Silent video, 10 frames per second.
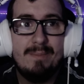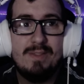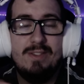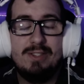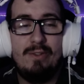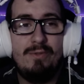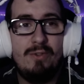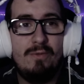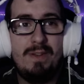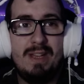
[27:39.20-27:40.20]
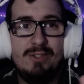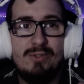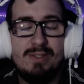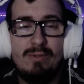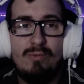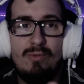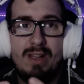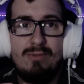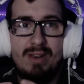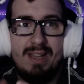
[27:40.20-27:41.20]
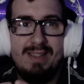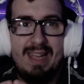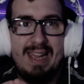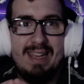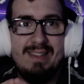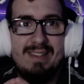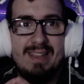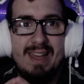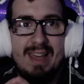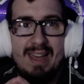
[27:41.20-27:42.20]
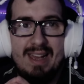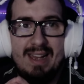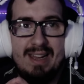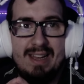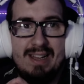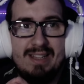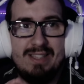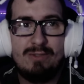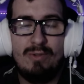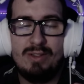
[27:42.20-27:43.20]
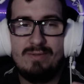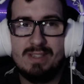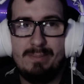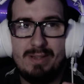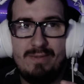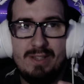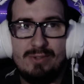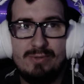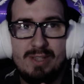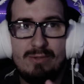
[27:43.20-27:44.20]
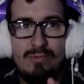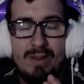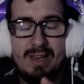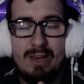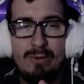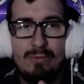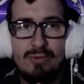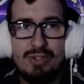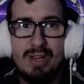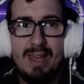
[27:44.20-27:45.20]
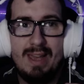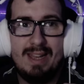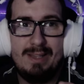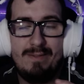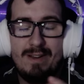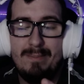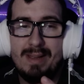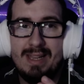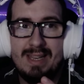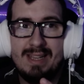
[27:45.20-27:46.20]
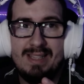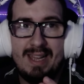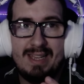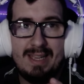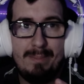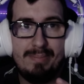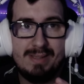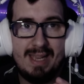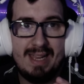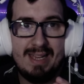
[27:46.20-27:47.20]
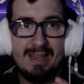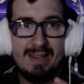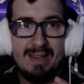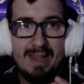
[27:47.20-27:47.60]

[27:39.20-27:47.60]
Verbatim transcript: We saw Yuffie and Suzaku going on a date. The contrast between Suzaku and Lelouch. At the very beginning, they kept saying